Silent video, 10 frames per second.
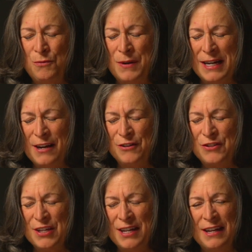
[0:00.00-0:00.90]
White
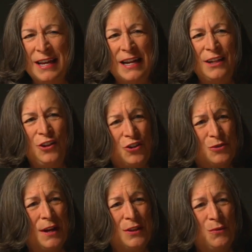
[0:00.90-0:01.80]
House, and I looked
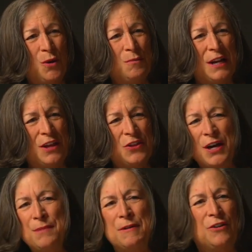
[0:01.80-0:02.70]
around the room and I
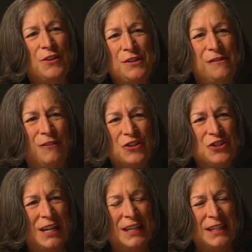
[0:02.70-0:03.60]
thought about all the
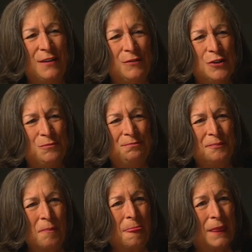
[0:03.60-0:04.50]
diversity in that room.
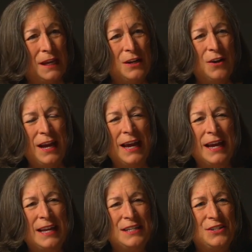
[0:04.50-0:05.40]
You know,
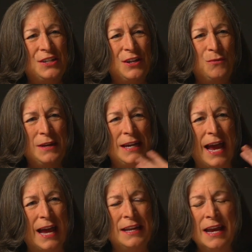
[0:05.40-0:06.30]
and you know, we
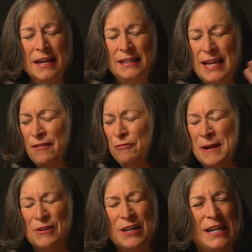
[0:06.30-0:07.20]
had Native
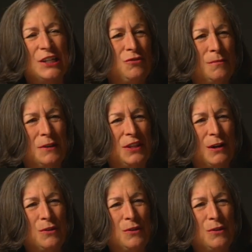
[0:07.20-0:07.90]
American History Month there